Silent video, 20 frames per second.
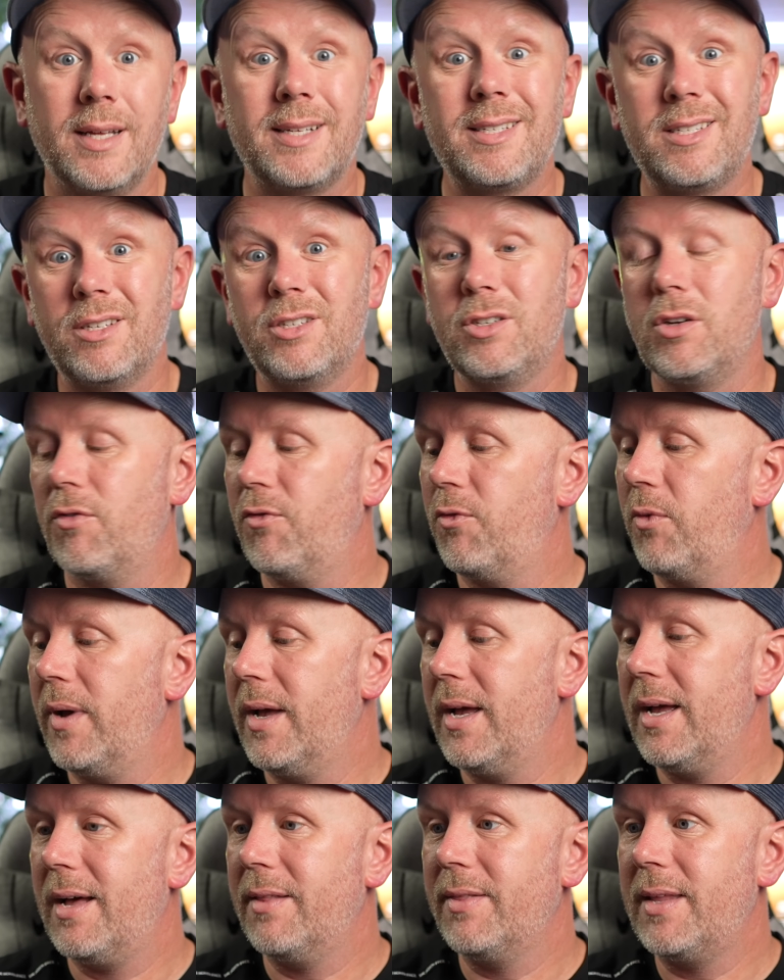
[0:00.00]
that's the
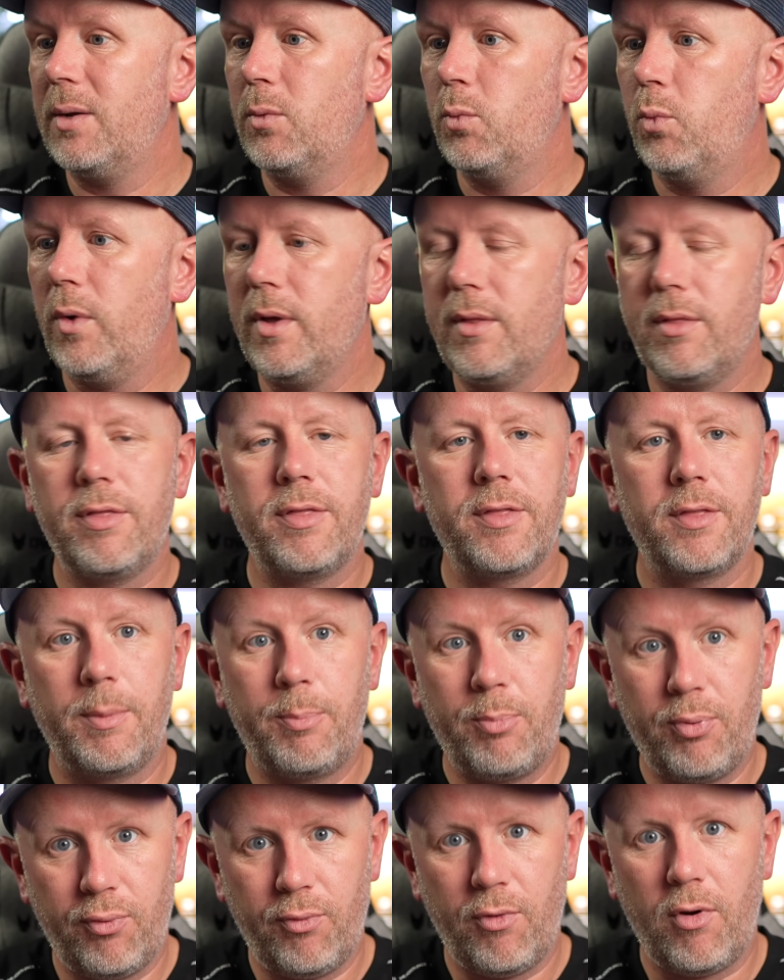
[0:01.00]
software, and then with the
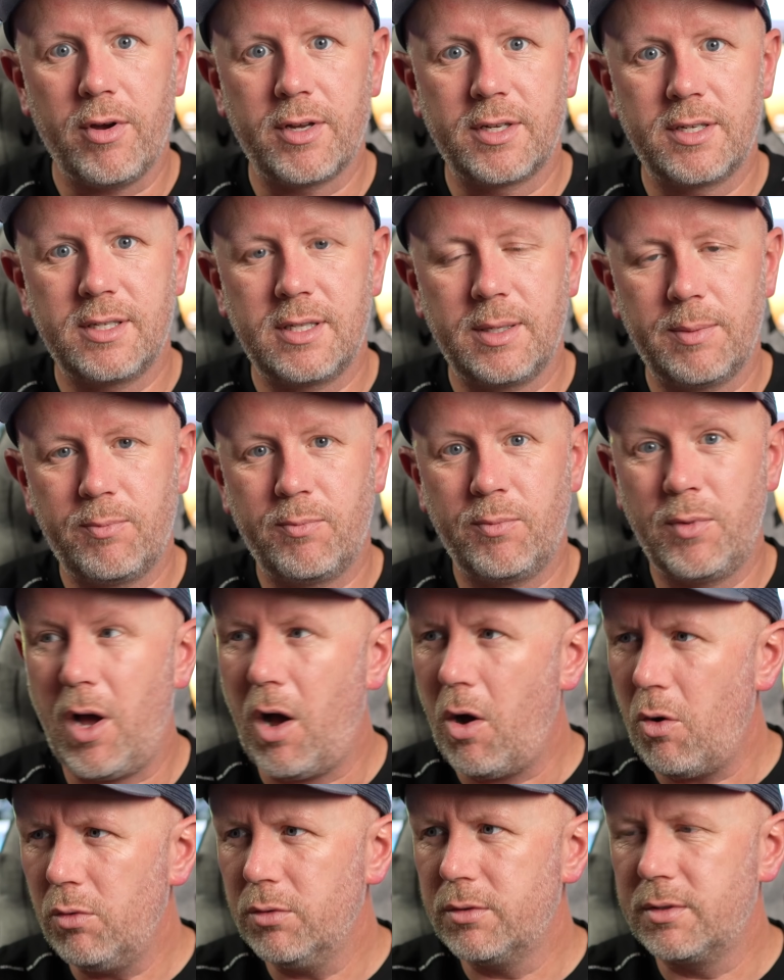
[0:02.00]
price, the
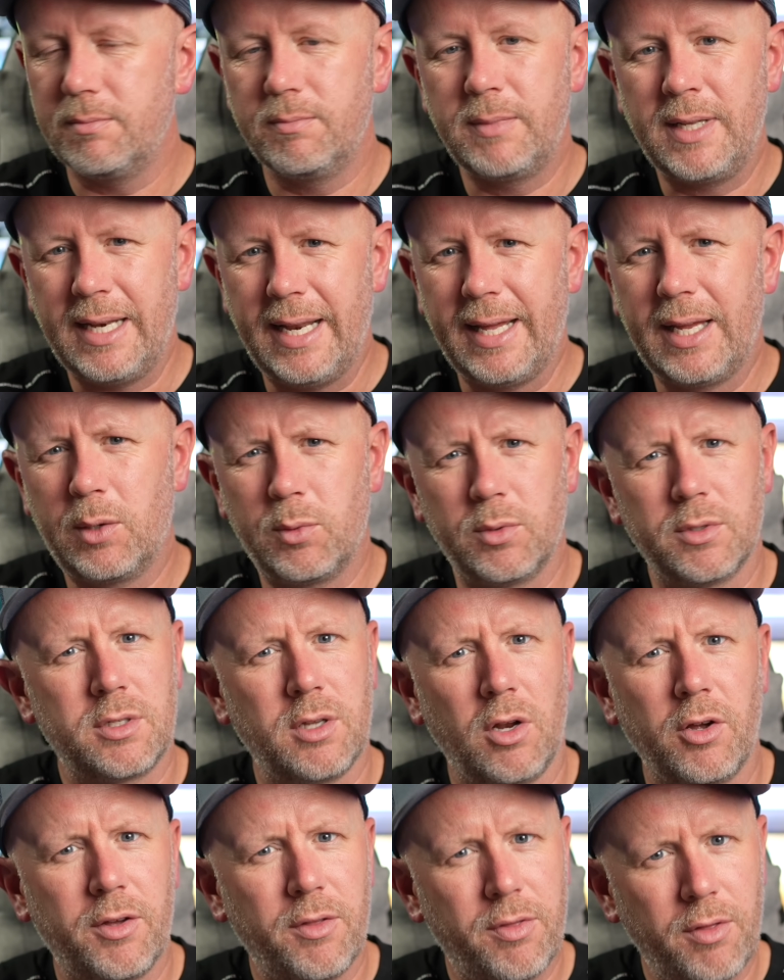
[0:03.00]
old Link was like